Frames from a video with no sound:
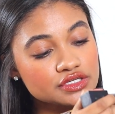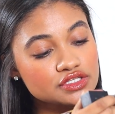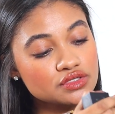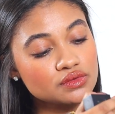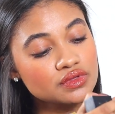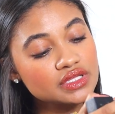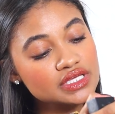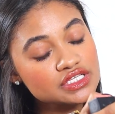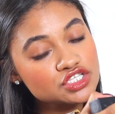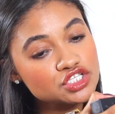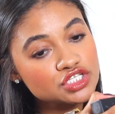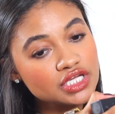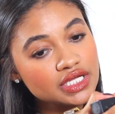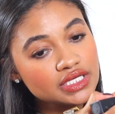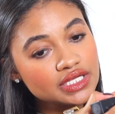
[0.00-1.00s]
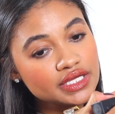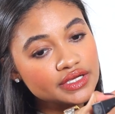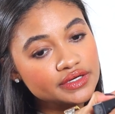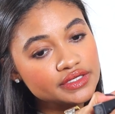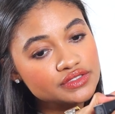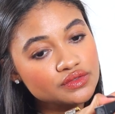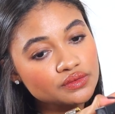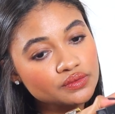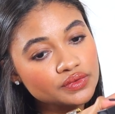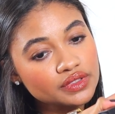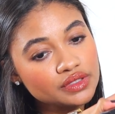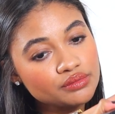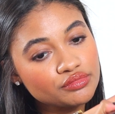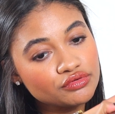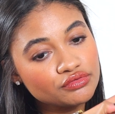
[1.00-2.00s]
So this shade here is a
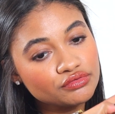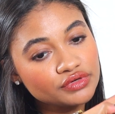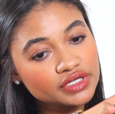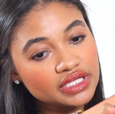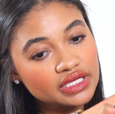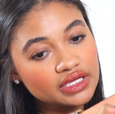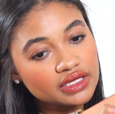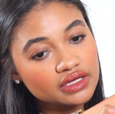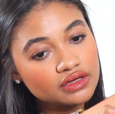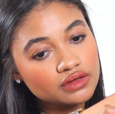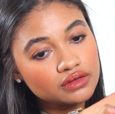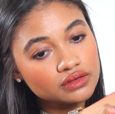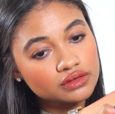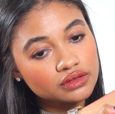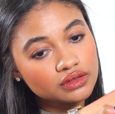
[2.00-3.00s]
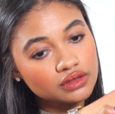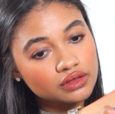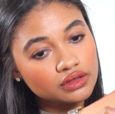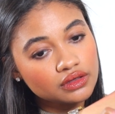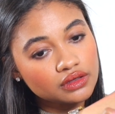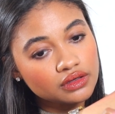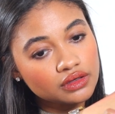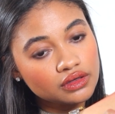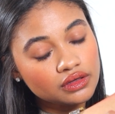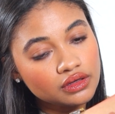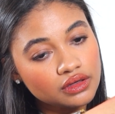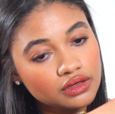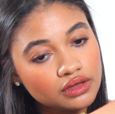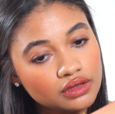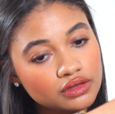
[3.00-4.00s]
really pretty,
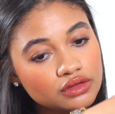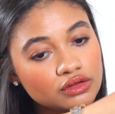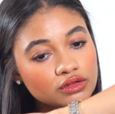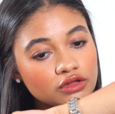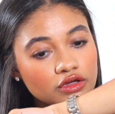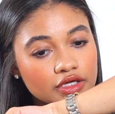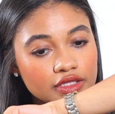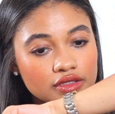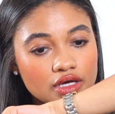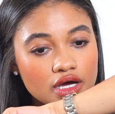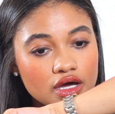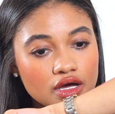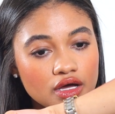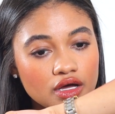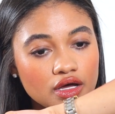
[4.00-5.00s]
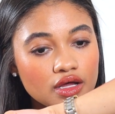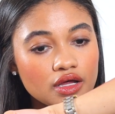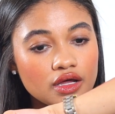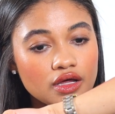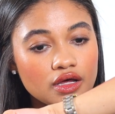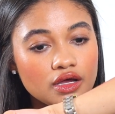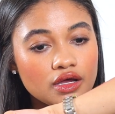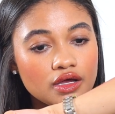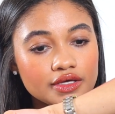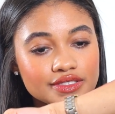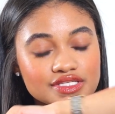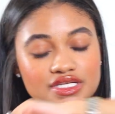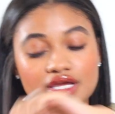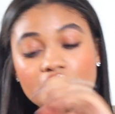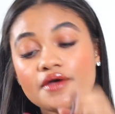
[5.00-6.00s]
Oh, look at
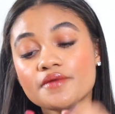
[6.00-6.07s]
that.